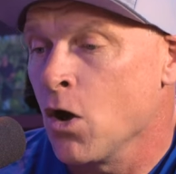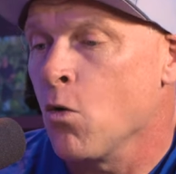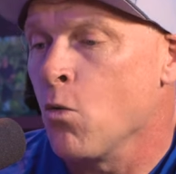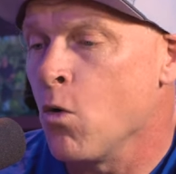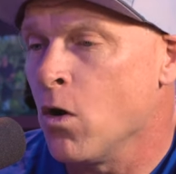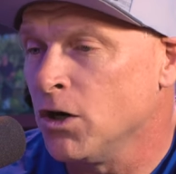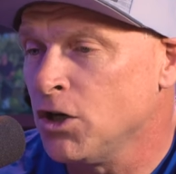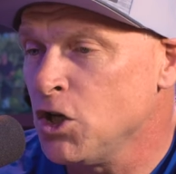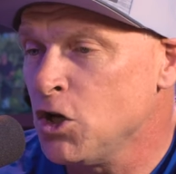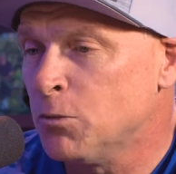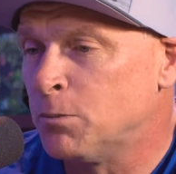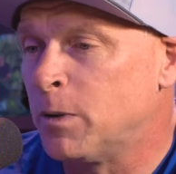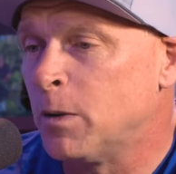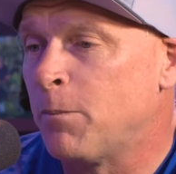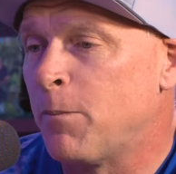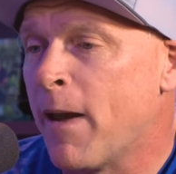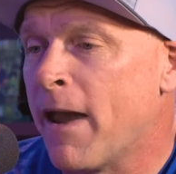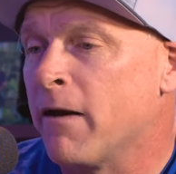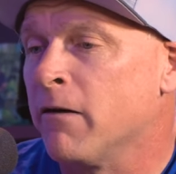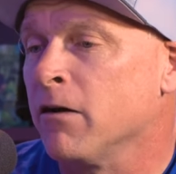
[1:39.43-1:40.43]
What are you
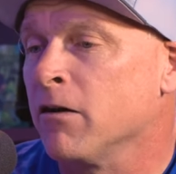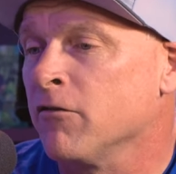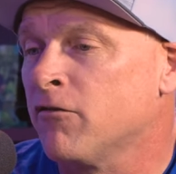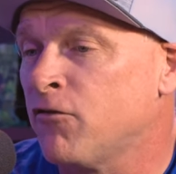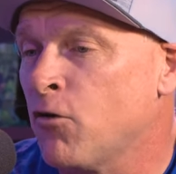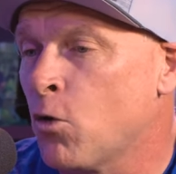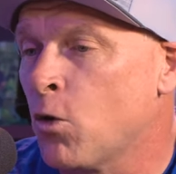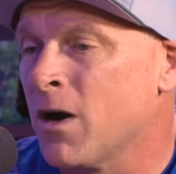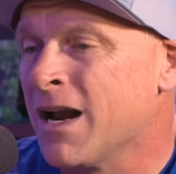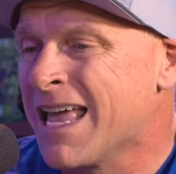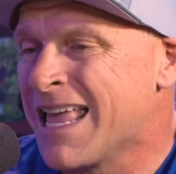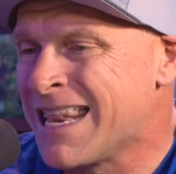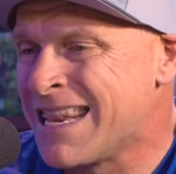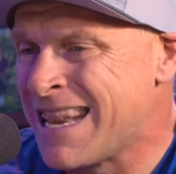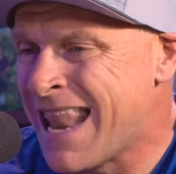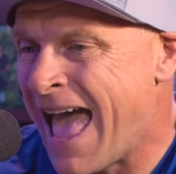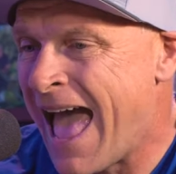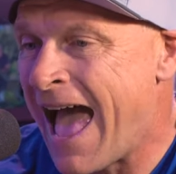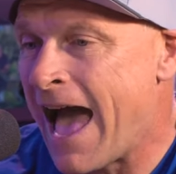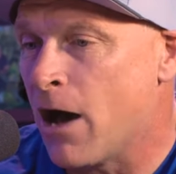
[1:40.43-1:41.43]
preparing for
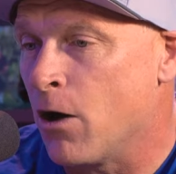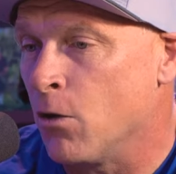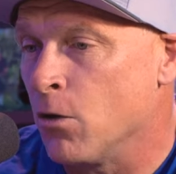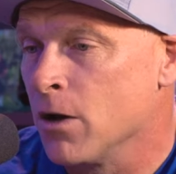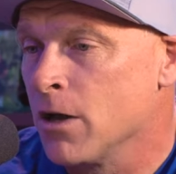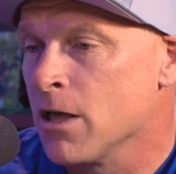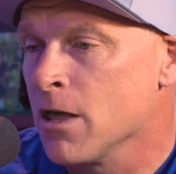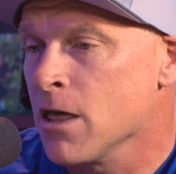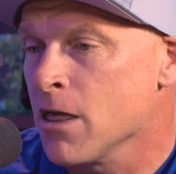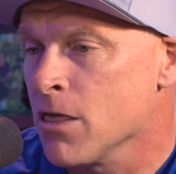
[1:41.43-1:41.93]
now?